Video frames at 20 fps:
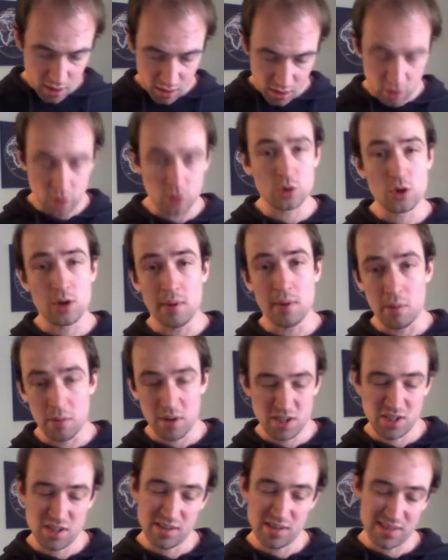got caught by
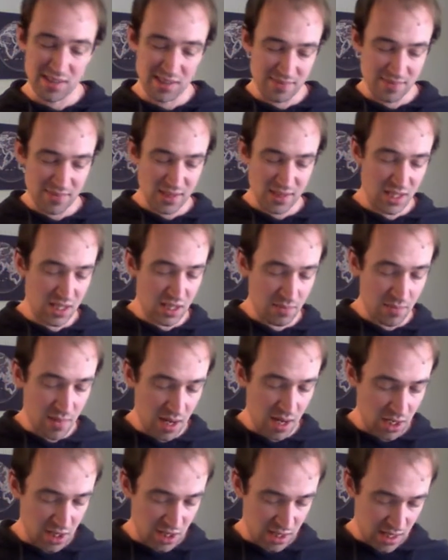witches and didn't
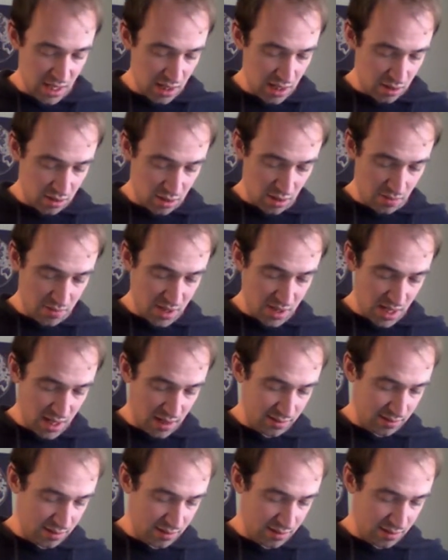manage to get the job done,